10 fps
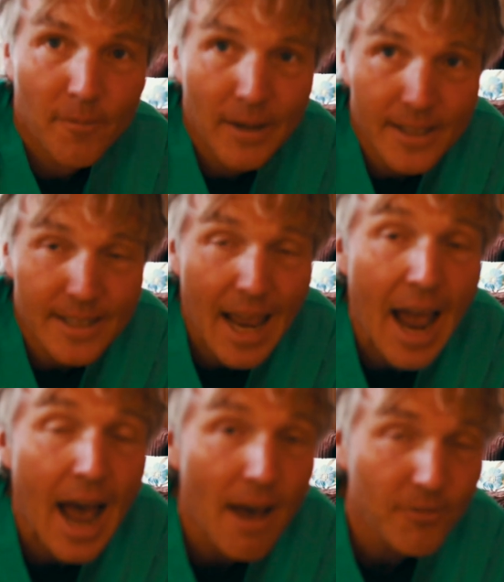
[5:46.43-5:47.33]
And
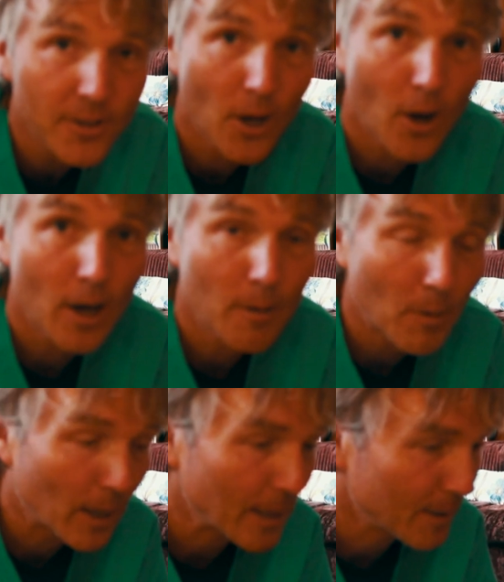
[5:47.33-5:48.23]
half the
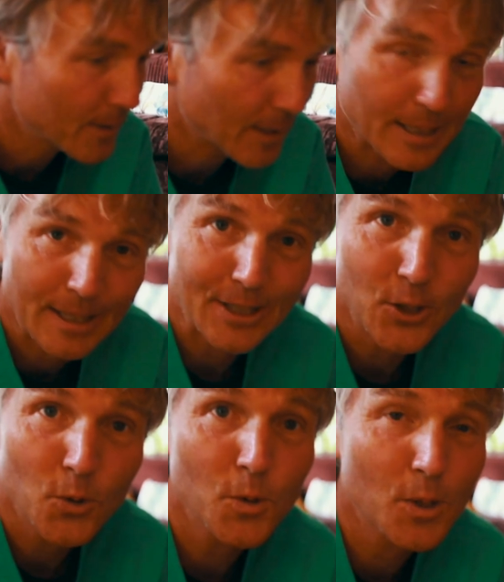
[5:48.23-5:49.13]
time, I
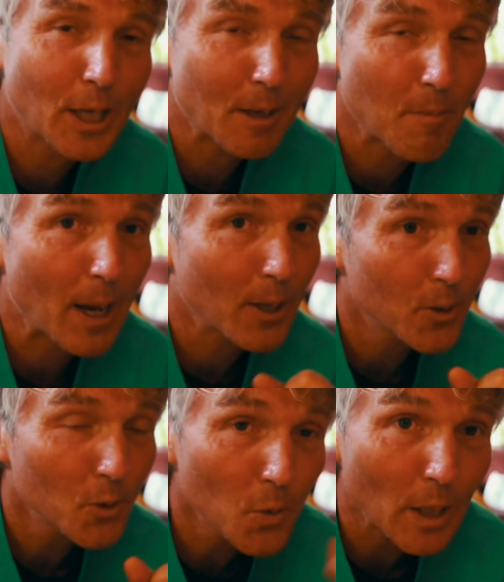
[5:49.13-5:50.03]
use the command,
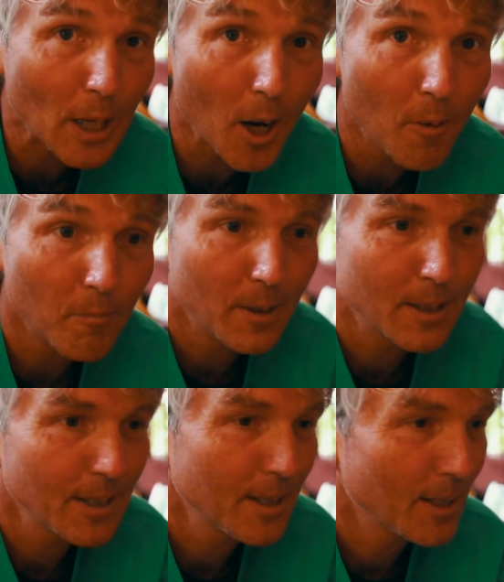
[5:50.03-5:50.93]
Tula, come.
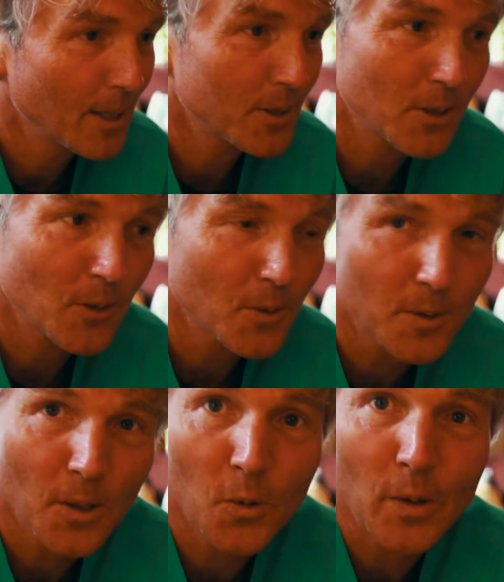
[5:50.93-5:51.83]
And she
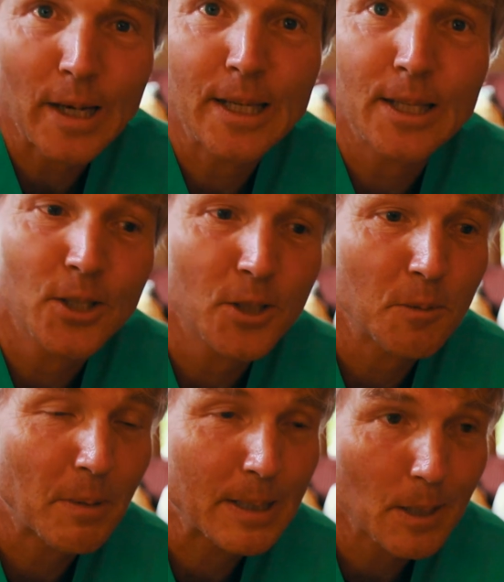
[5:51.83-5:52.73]
looks the other way, and she
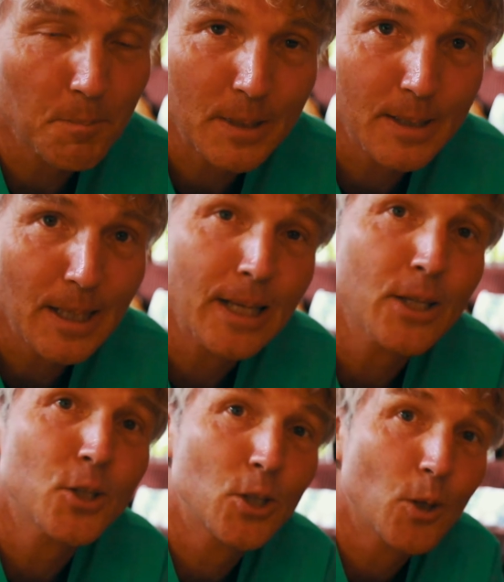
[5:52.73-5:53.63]
picks up a stick,
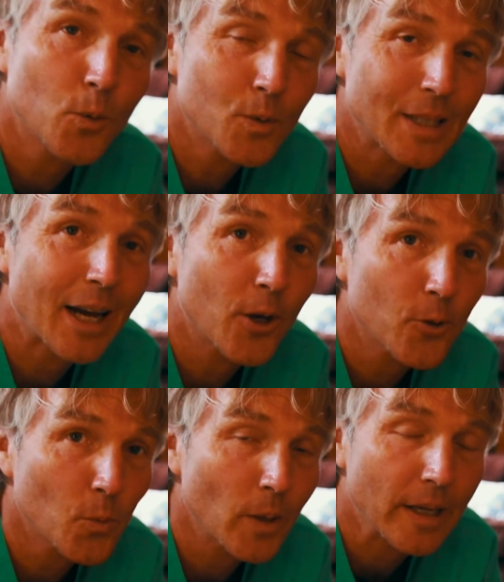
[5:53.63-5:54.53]
and she goes the
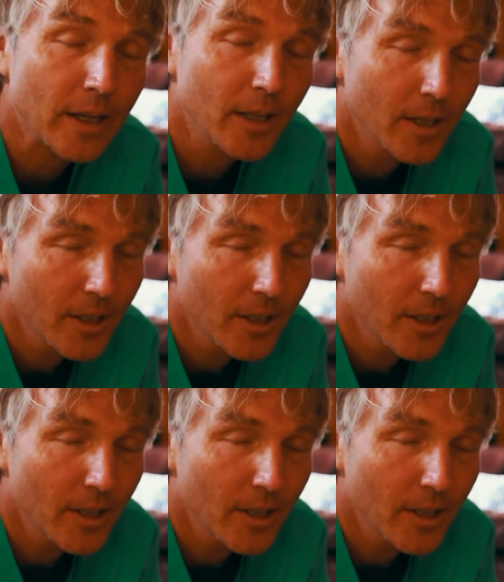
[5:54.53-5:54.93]
other way.